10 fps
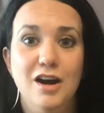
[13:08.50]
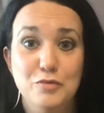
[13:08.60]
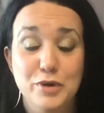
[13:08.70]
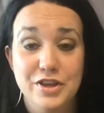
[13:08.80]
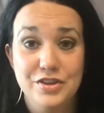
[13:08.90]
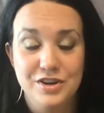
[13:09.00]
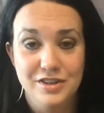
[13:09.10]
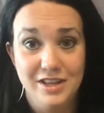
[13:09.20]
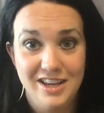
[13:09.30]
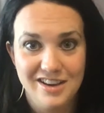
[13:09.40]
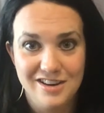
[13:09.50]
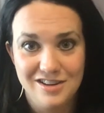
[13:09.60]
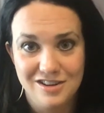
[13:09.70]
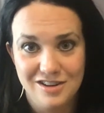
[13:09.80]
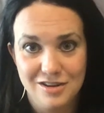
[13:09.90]
whether they
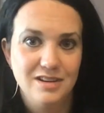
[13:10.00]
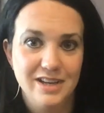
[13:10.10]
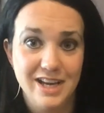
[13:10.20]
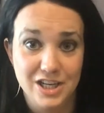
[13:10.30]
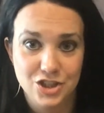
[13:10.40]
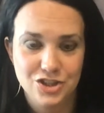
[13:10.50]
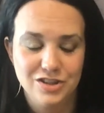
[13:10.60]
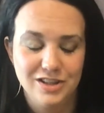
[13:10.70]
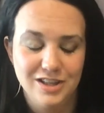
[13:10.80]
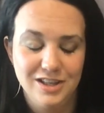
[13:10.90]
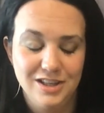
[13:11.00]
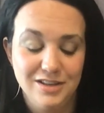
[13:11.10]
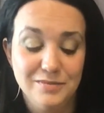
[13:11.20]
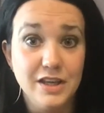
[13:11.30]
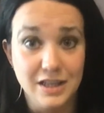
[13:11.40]
are
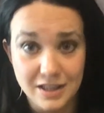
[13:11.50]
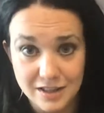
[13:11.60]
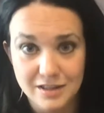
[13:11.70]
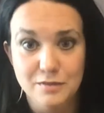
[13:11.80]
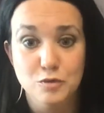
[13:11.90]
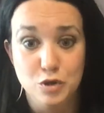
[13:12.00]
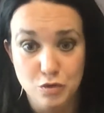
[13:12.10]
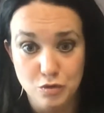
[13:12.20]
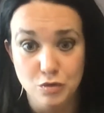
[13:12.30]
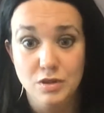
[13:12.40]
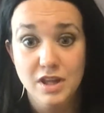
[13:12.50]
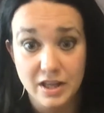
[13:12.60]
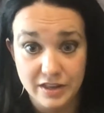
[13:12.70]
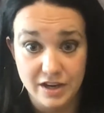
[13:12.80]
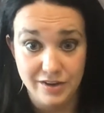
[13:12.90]
actually thinking what you
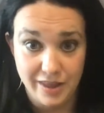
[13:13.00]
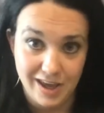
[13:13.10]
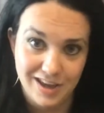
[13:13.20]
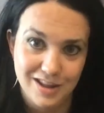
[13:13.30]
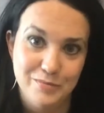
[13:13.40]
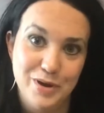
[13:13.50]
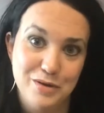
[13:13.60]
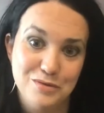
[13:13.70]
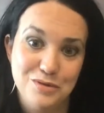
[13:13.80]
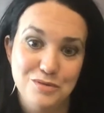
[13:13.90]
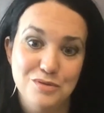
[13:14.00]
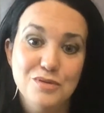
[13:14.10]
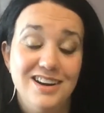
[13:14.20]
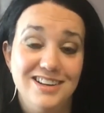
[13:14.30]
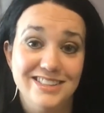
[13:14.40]
think they're thinking about you.
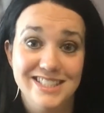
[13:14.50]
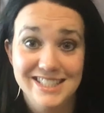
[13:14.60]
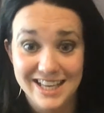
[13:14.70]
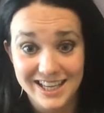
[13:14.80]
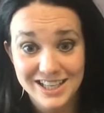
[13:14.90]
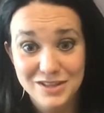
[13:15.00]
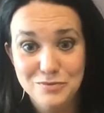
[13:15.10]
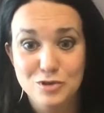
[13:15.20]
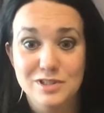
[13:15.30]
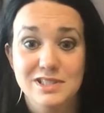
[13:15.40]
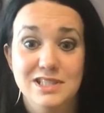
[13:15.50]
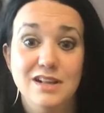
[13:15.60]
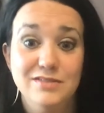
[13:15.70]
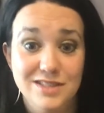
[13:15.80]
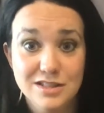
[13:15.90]
Second was
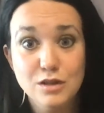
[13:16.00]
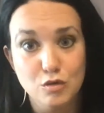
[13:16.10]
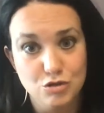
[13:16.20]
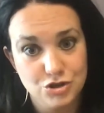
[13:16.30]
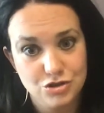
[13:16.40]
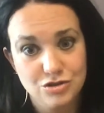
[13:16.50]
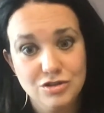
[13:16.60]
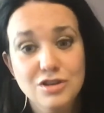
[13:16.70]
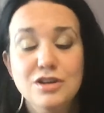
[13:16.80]
self-disclosure,